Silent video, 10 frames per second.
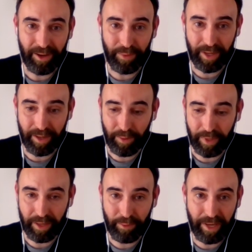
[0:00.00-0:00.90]

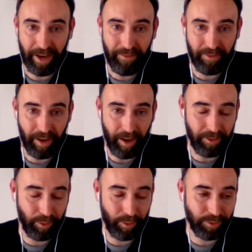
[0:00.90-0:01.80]

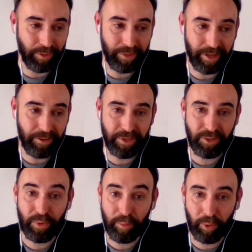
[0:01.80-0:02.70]
You're also on the
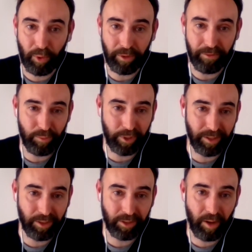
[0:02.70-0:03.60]
advisory board of
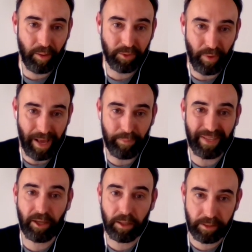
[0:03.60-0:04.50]
Booking.com, so
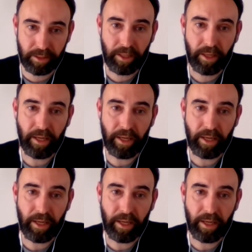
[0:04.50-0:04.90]
helping us